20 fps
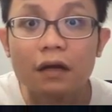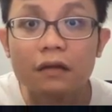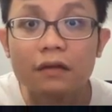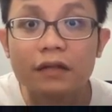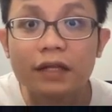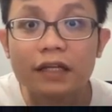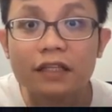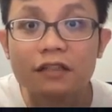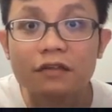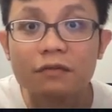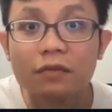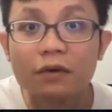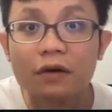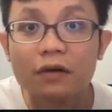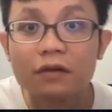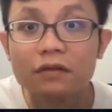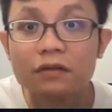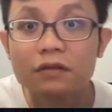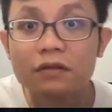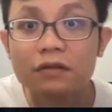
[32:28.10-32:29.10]
Text
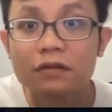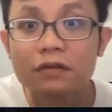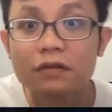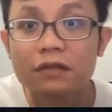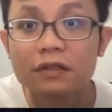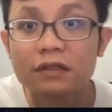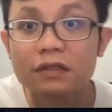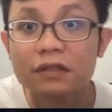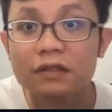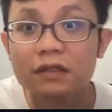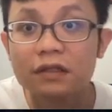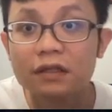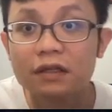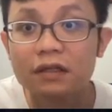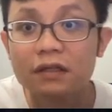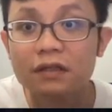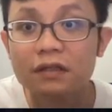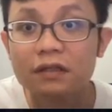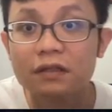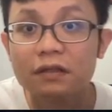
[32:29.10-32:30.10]
box is
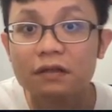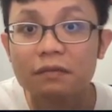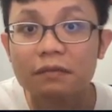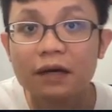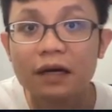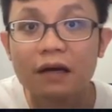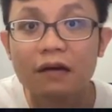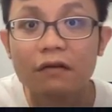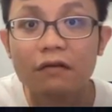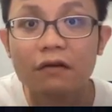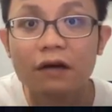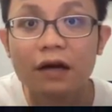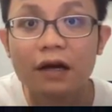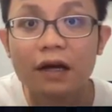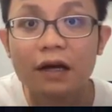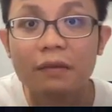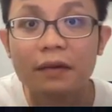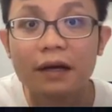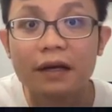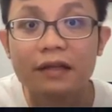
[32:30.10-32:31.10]
this, but
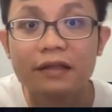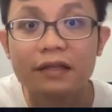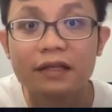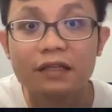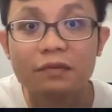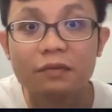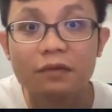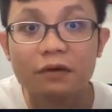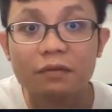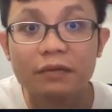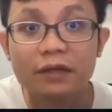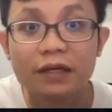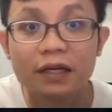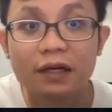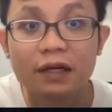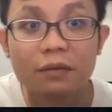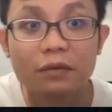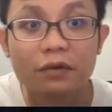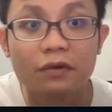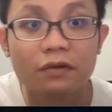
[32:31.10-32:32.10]
why my text box
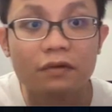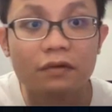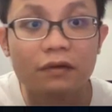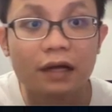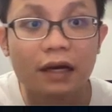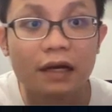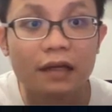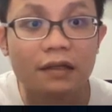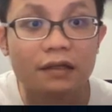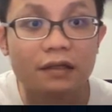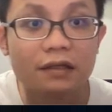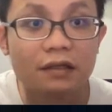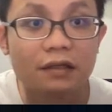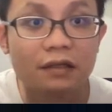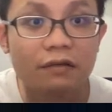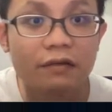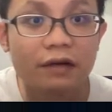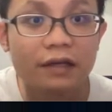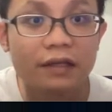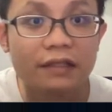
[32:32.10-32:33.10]
become blue color?
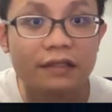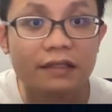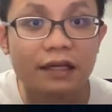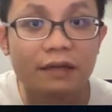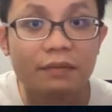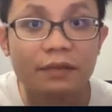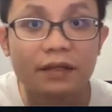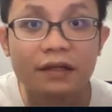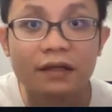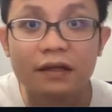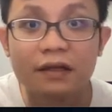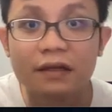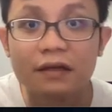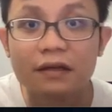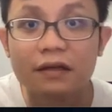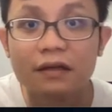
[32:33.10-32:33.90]
What is happening?